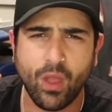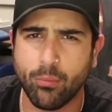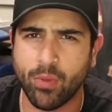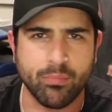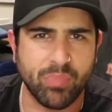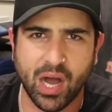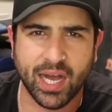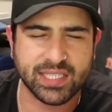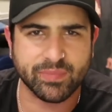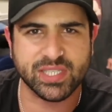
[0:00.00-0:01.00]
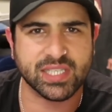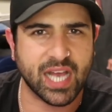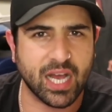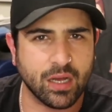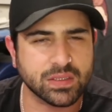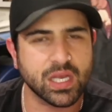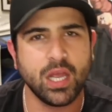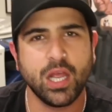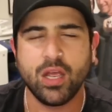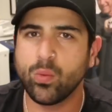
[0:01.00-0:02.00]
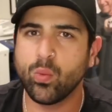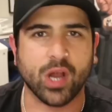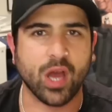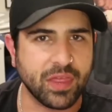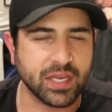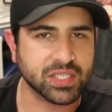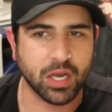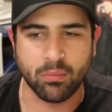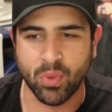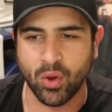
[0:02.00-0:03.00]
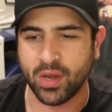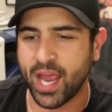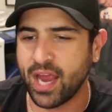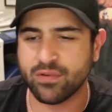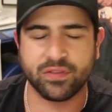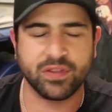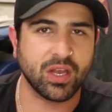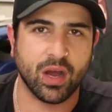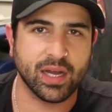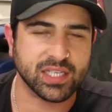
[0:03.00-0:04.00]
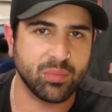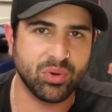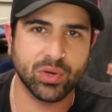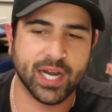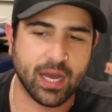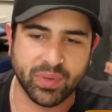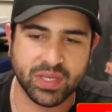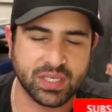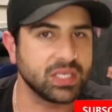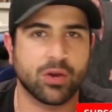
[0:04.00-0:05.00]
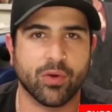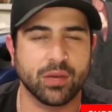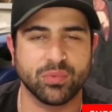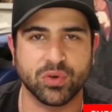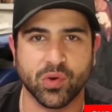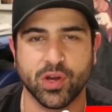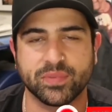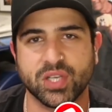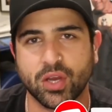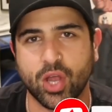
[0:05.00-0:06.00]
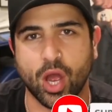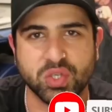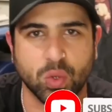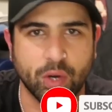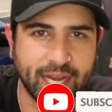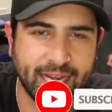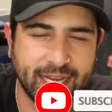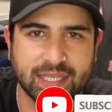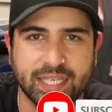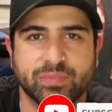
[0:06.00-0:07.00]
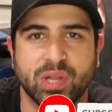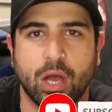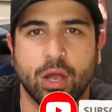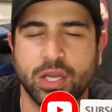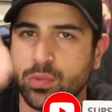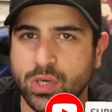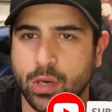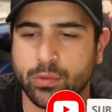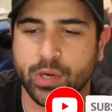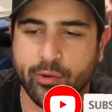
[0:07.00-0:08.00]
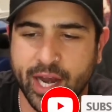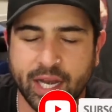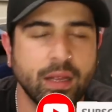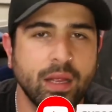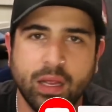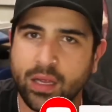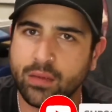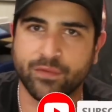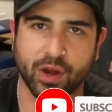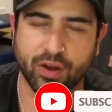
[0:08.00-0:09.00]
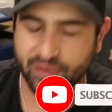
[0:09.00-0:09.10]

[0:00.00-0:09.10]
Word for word: on my buys, my sells, what I think's going to moon, everything, guys. I put it up in this incredible group, so go join it. It is linked below. You will not regret it. Very,